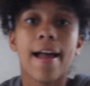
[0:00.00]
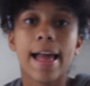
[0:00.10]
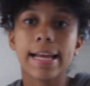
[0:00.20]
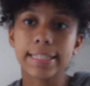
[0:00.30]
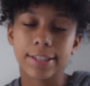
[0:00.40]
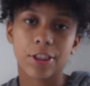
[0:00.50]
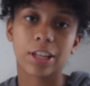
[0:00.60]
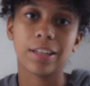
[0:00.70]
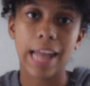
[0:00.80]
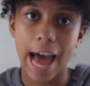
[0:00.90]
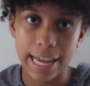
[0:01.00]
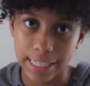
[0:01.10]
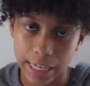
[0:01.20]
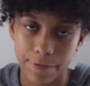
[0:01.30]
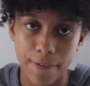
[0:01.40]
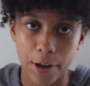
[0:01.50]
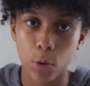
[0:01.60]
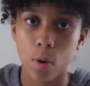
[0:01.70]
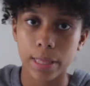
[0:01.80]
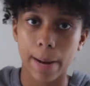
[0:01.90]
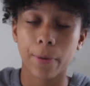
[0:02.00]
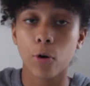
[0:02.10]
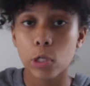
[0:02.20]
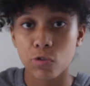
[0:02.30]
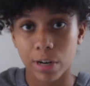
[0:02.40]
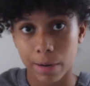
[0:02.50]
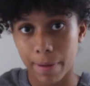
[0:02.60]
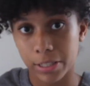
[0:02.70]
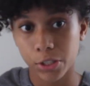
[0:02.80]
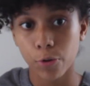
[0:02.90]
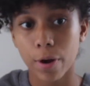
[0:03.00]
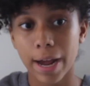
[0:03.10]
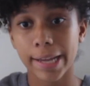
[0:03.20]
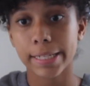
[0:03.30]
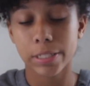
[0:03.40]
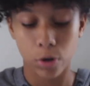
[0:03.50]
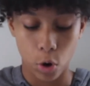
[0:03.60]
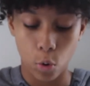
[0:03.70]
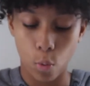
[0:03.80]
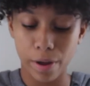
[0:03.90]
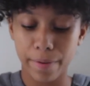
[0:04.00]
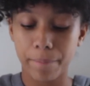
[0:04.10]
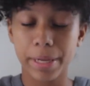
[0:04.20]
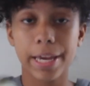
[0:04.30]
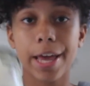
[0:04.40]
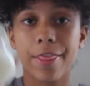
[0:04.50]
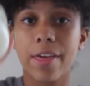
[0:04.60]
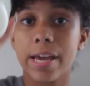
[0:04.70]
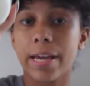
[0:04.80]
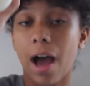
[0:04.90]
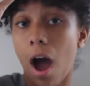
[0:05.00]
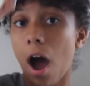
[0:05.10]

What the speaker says: And the last and final one that I'm going to recommend to you guys would be the